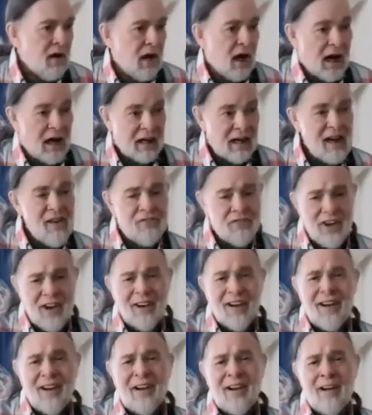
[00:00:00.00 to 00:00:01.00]
I left it
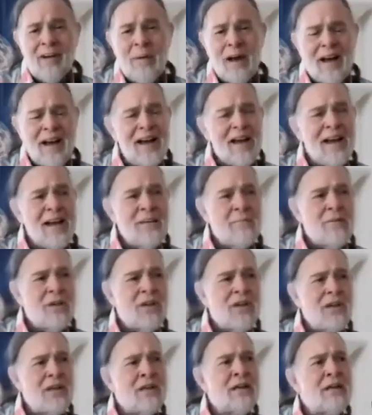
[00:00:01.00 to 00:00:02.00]
all behind
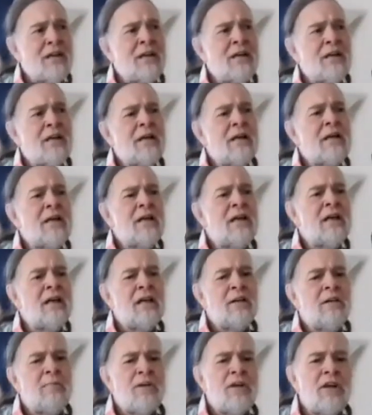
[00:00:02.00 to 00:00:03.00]
me
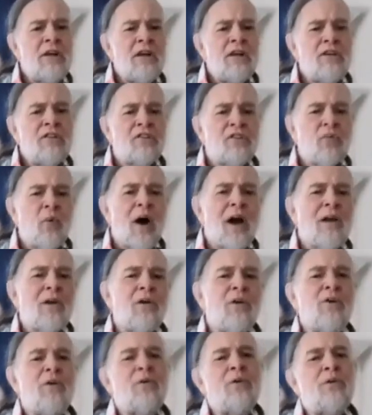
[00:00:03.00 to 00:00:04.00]
to be
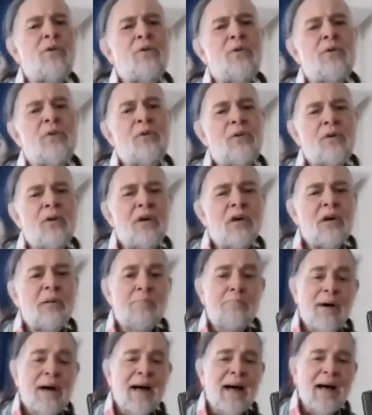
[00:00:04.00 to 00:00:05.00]
swallowed up
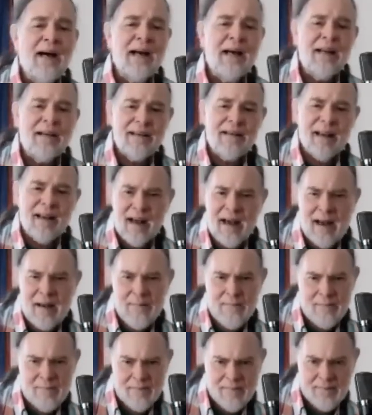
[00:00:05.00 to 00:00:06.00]
by
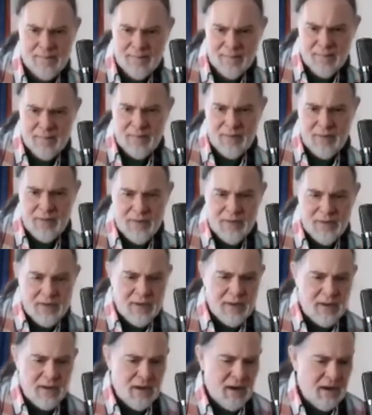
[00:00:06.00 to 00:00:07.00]
time.
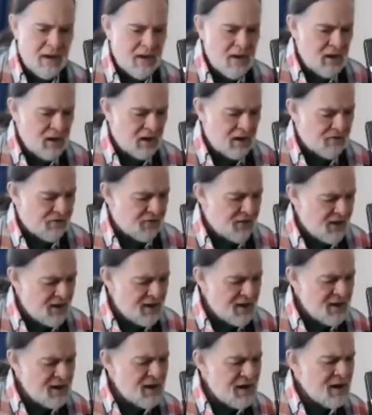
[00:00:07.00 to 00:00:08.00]
If
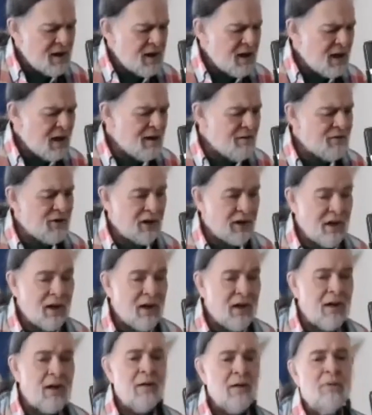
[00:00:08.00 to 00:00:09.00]
they ever
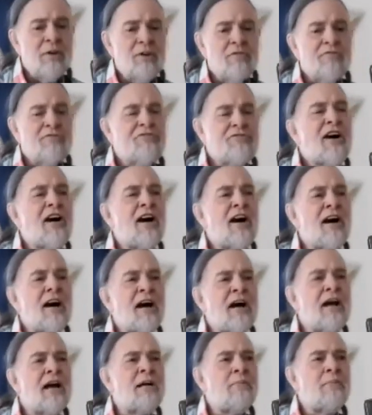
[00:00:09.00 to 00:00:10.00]
come and
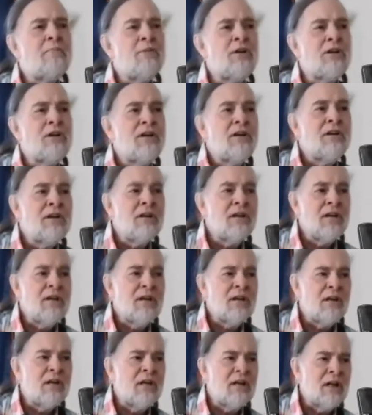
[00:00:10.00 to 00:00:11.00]
find
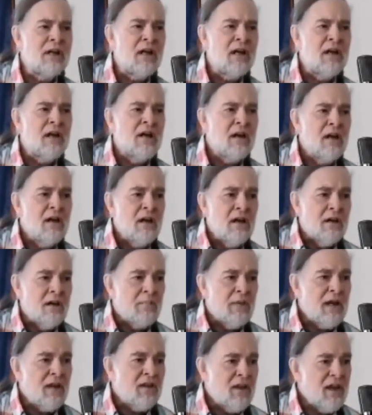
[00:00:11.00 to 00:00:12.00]
me,
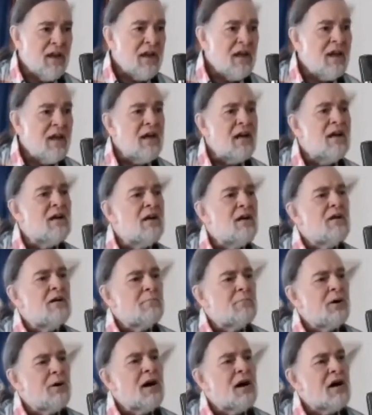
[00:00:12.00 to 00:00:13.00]
may they
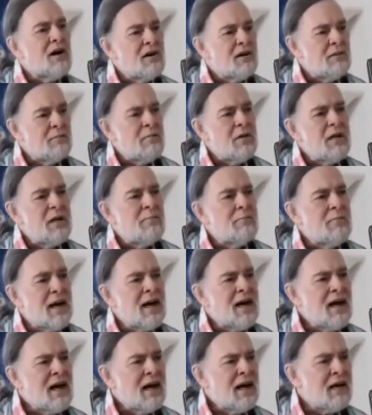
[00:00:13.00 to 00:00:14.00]
pardon me
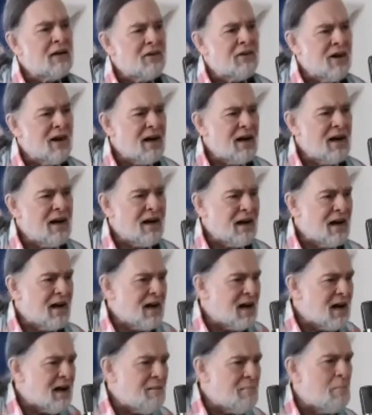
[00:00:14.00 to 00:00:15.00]
my
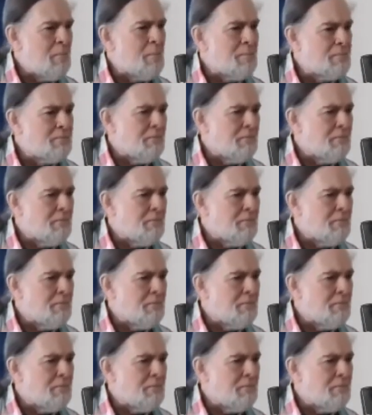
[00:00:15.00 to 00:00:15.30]
crime.